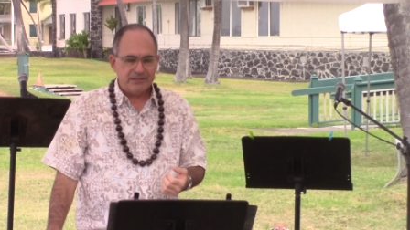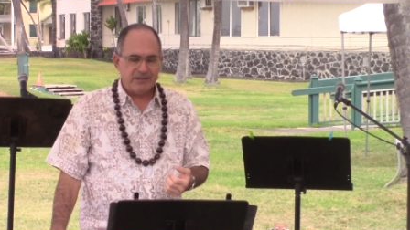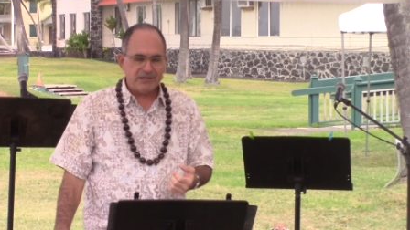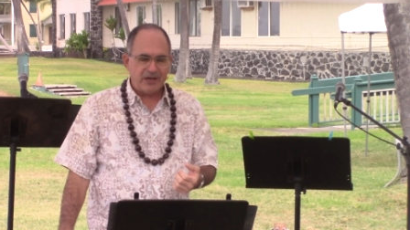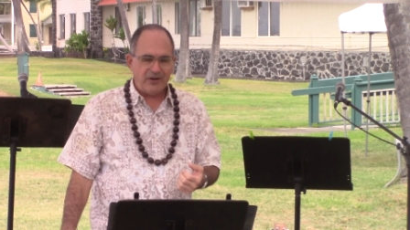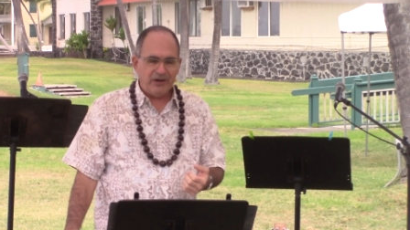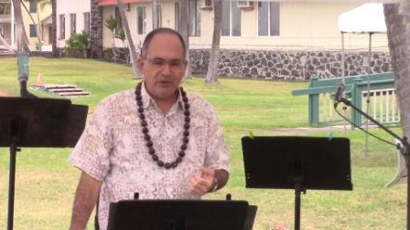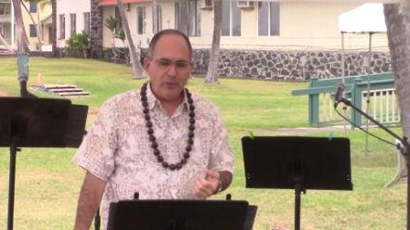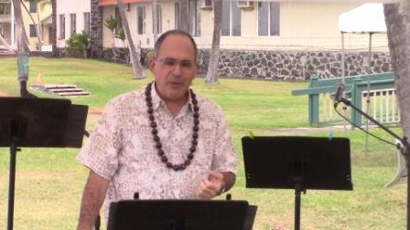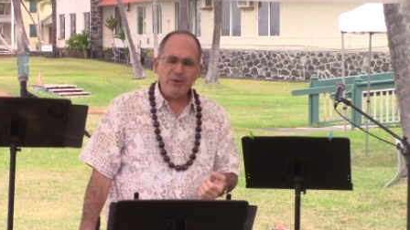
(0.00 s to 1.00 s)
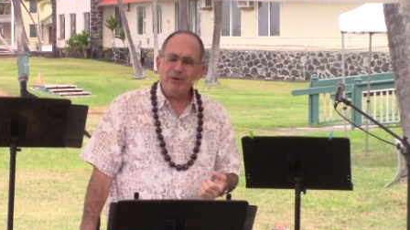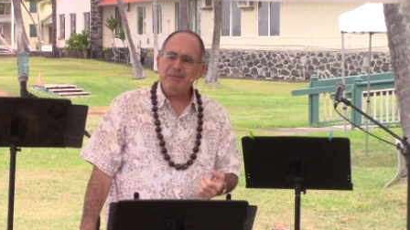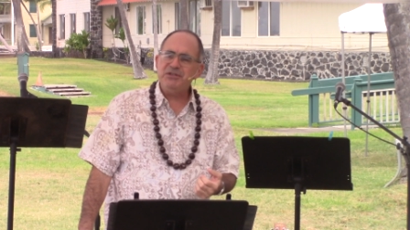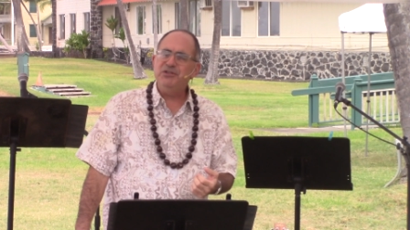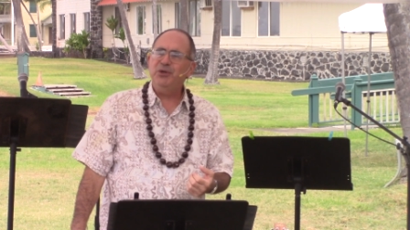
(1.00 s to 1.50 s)
So I was like, all right, well, what do you want
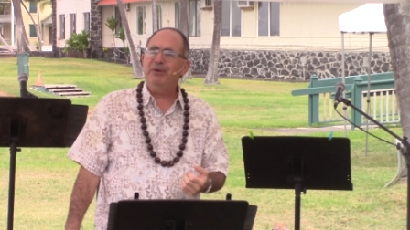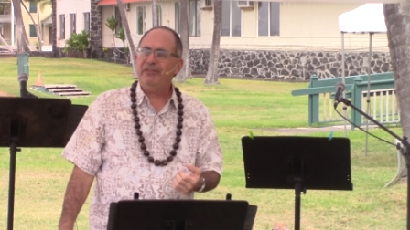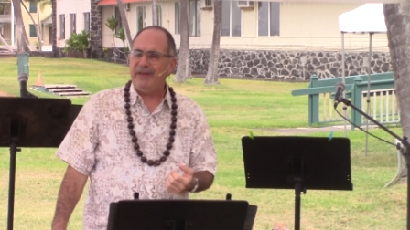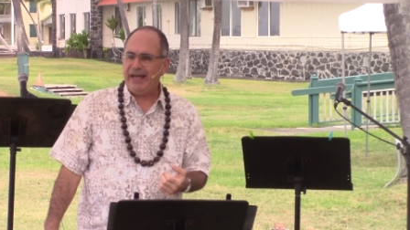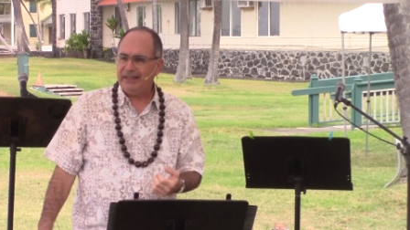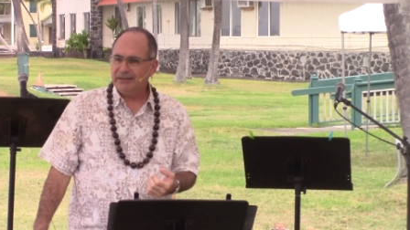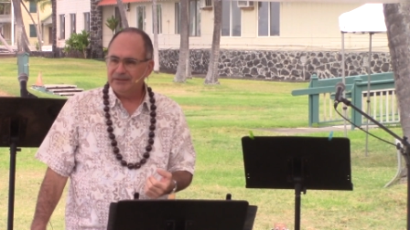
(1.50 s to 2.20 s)
me to do with that?